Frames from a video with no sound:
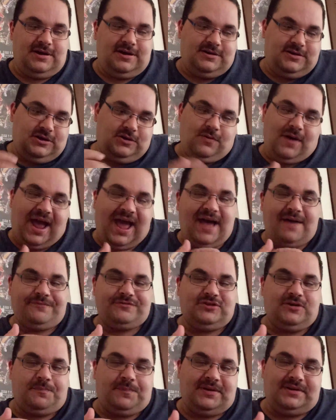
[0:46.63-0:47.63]
you have
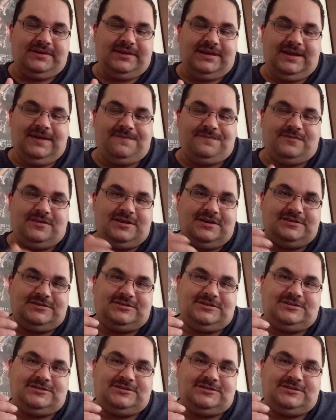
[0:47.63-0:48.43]
to believably